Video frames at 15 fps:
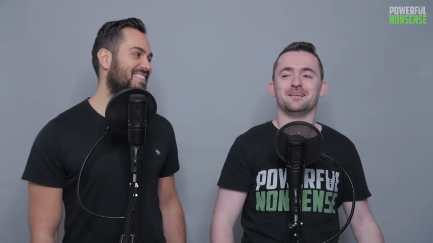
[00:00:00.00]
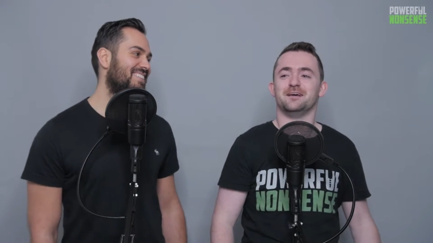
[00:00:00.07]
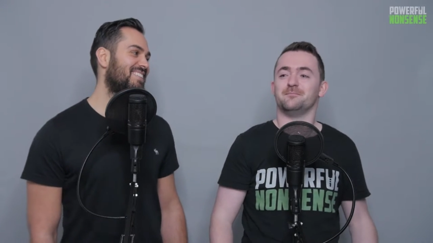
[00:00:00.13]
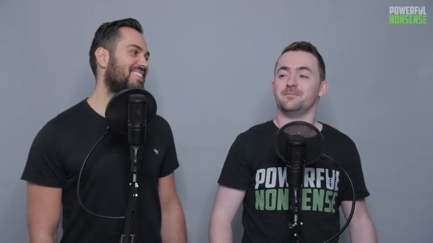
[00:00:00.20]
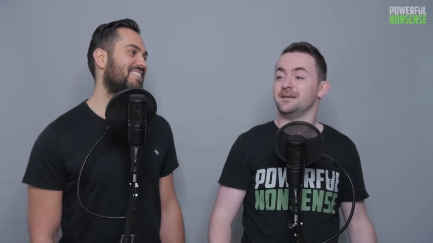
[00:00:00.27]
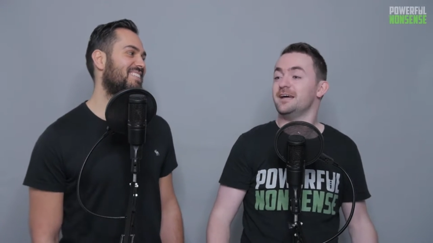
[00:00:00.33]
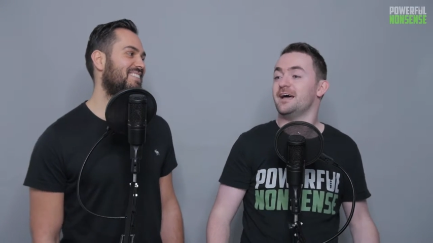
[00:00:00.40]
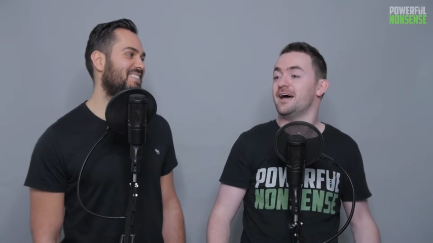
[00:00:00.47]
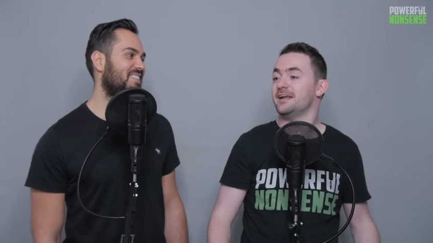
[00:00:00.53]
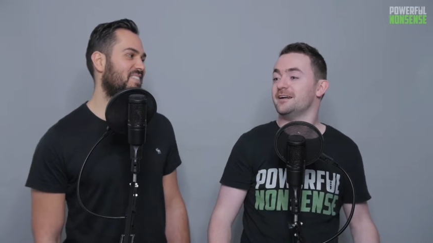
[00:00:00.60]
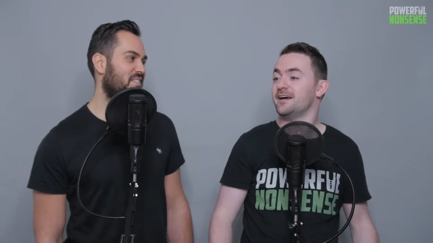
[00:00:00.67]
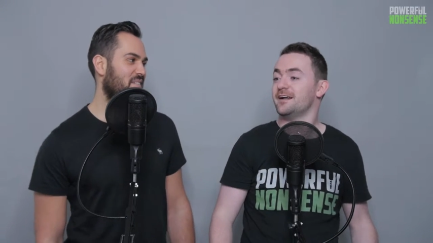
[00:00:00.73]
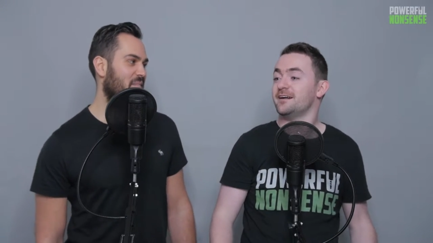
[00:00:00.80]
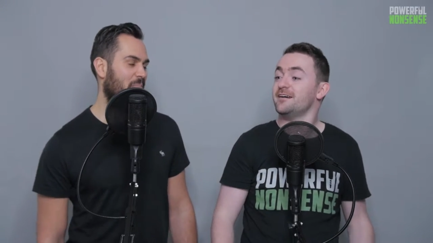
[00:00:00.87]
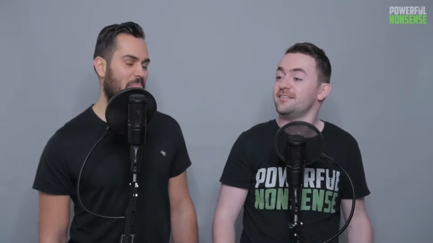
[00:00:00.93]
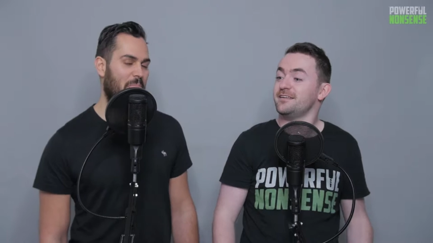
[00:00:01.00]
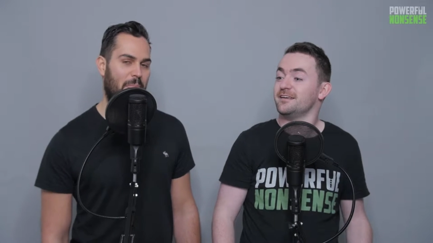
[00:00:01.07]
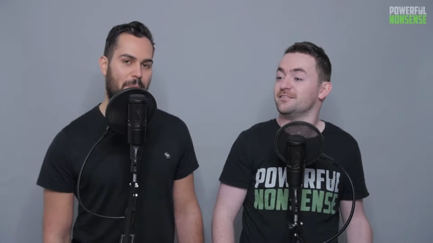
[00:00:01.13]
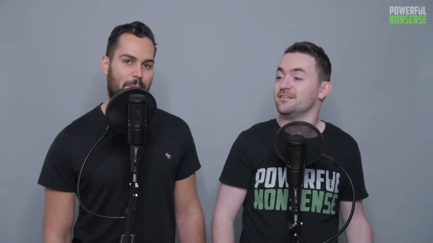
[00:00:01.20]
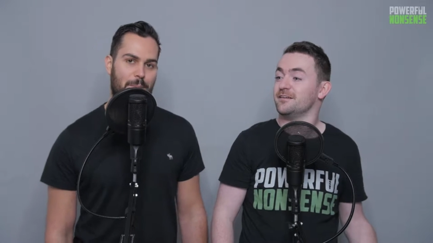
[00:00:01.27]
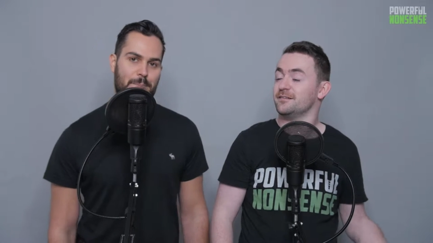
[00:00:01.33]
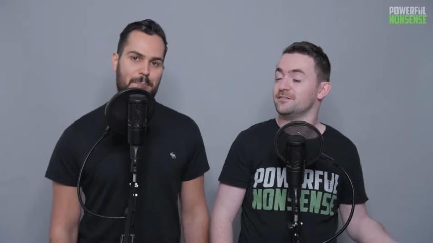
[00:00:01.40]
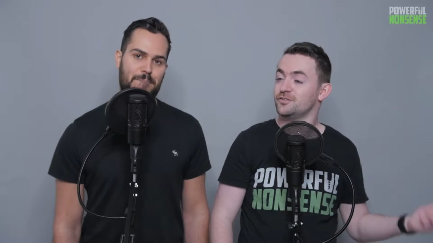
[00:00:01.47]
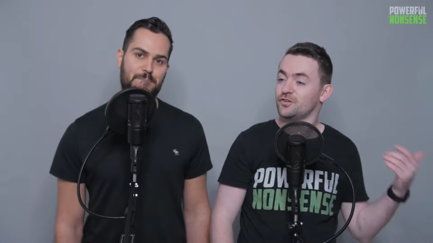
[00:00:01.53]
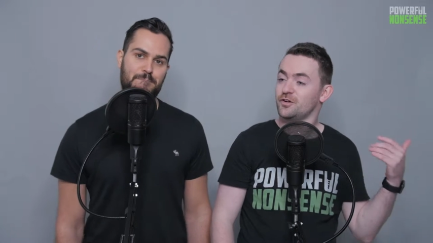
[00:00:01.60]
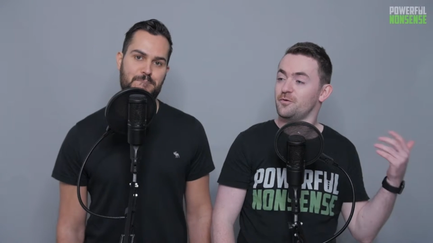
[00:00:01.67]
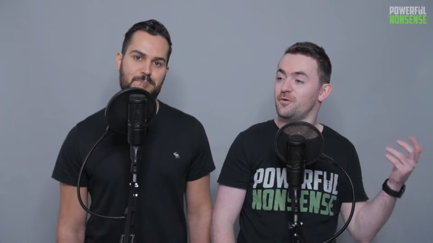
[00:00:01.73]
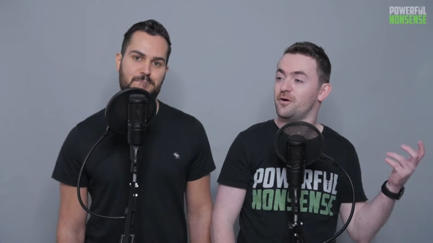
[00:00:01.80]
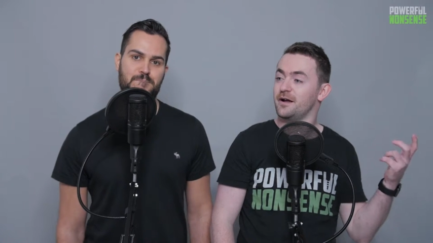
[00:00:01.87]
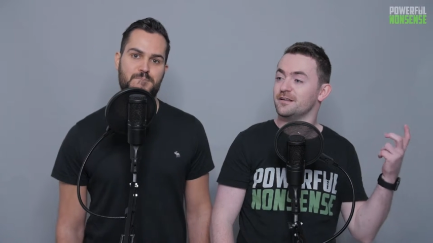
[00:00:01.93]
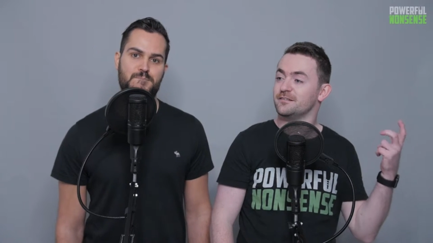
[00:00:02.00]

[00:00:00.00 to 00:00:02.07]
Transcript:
Speaker 1: But yeah, and I think it's... Do you know what?